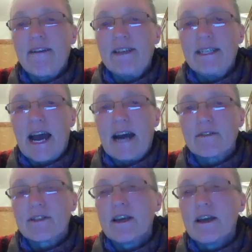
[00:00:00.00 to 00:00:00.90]
are carried
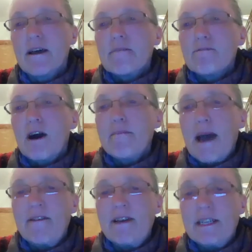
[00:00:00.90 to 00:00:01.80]
out
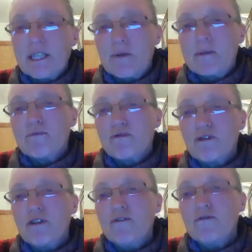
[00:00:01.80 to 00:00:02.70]
primarily to
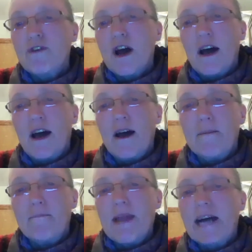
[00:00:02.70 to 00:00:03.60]
improve
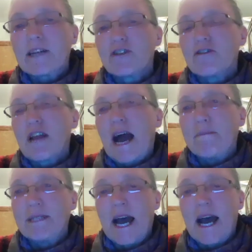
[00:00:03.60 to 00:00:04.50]
um, natural
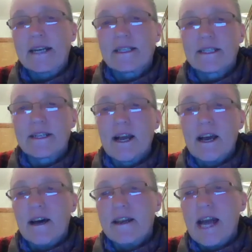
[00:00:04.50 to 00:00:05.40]
habitats,
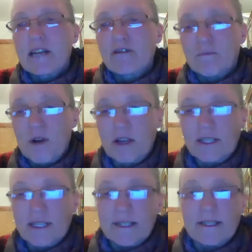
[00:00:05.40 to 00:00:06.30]
uh, natural
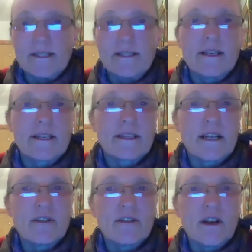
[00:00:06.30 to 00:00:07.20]
processes,
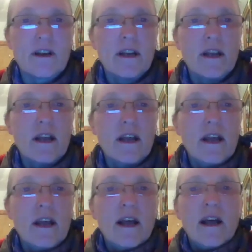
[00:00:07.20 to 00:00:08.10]
etc.
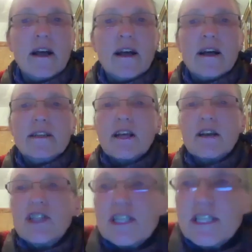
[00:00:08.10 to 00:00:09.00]

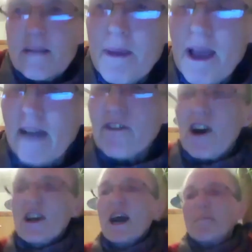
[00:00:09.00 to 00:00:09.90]
So just a bit, I've
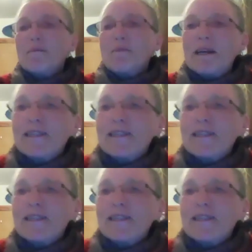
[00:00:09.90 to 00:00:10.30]
got a couple of